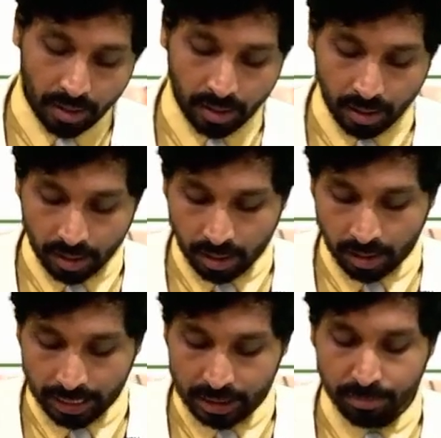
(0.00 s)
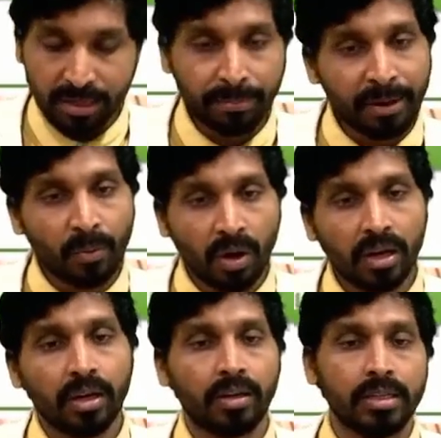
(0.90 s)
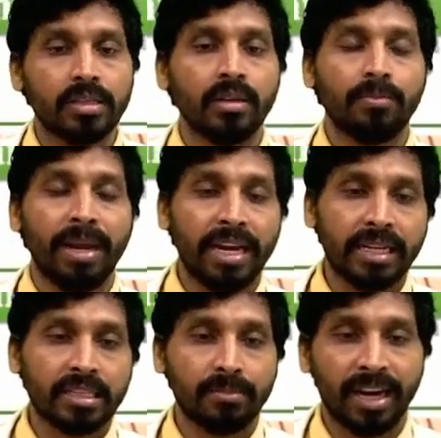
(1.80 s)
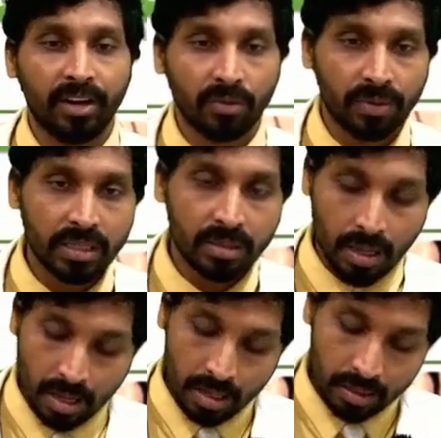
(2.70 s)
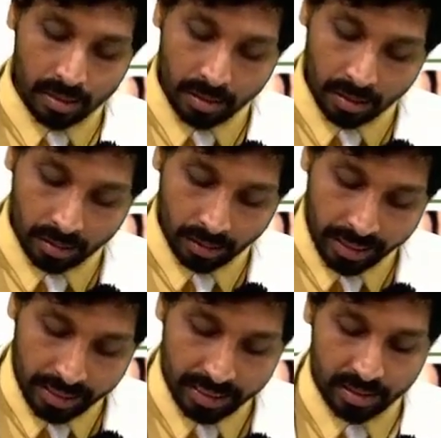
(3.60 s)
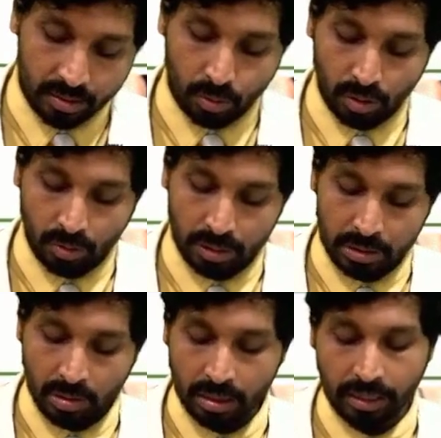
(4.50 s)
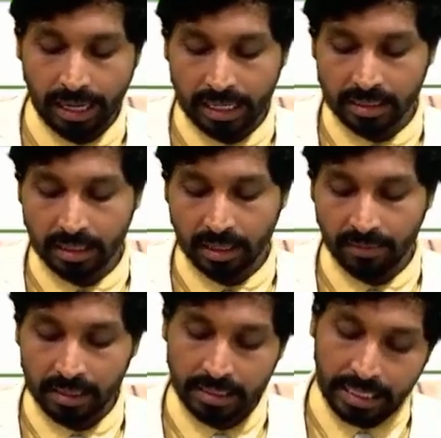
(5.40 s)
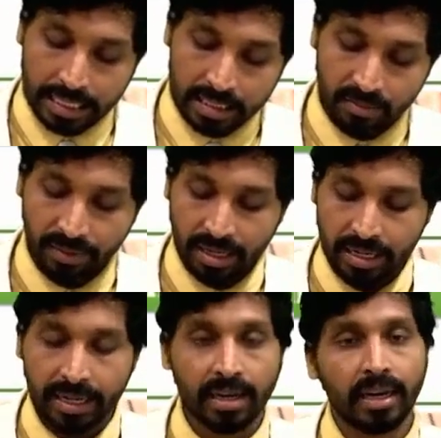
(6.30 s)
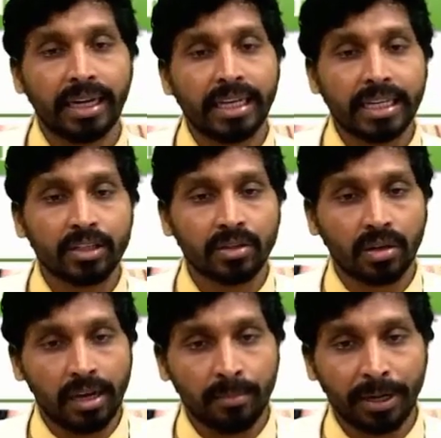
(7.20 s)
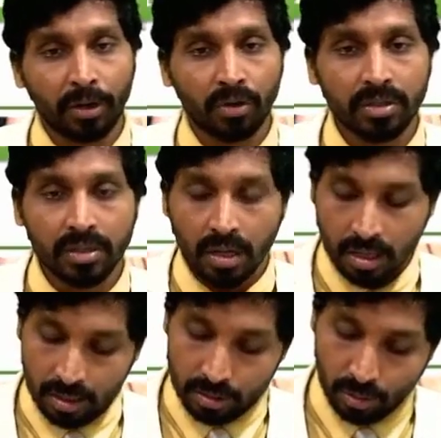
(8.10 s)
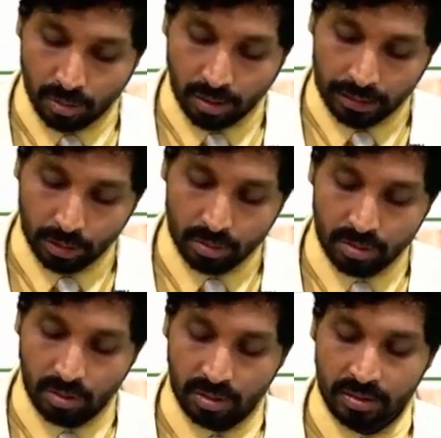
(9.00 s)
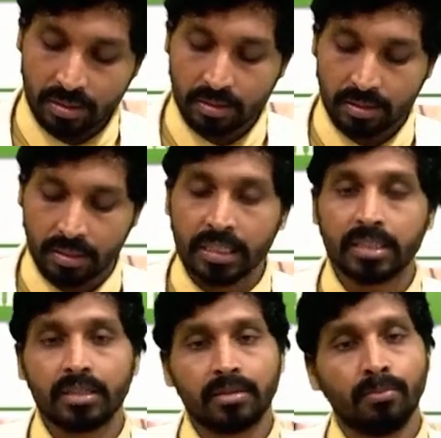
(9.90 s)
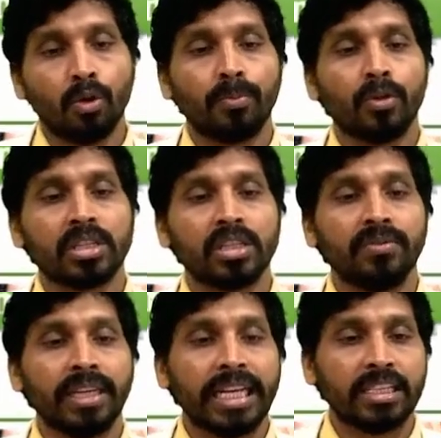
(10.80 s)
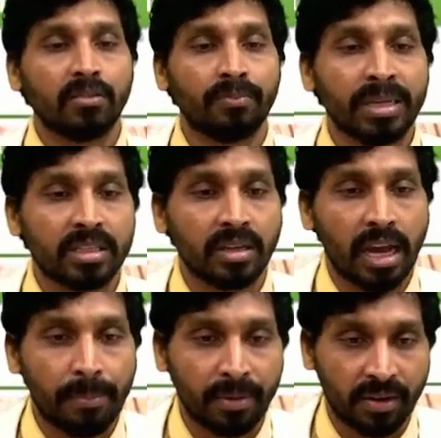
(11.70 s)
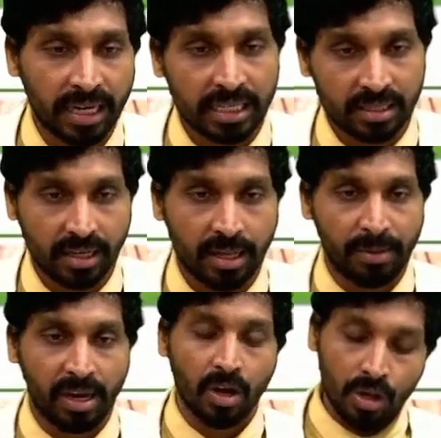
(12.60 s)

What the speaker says: HBP1 is the main reason behind of this. Increased total cholesterol and triglyceride levels, increased VLDL and increased chylomicrons. So atherosclerosis is more positive in case of mixed hypertriglyceridemia.